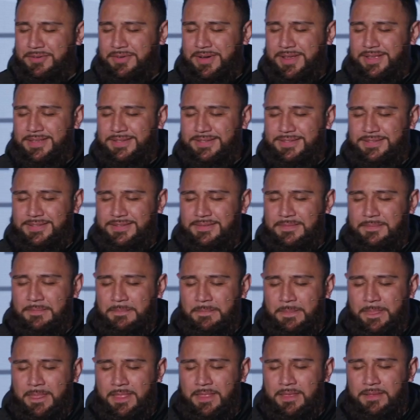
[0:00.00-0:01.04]

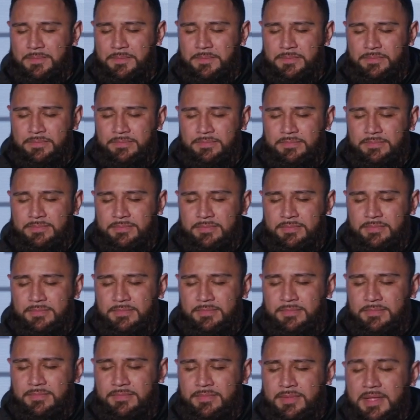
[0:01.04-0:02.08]
grace.
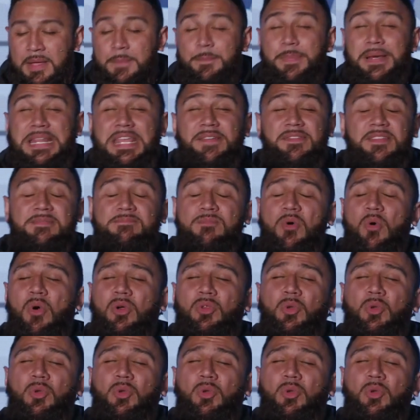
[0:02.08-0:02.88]
But even more,